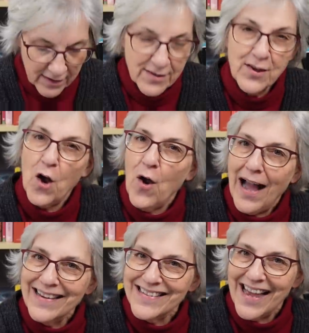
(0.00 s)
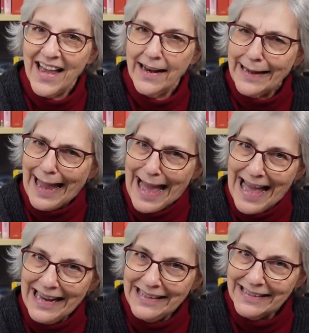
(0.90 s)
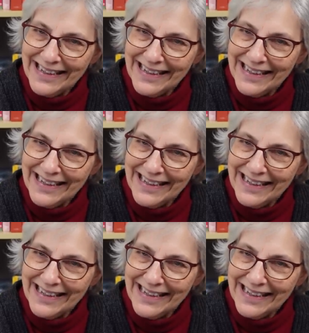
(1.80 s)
So I said, again,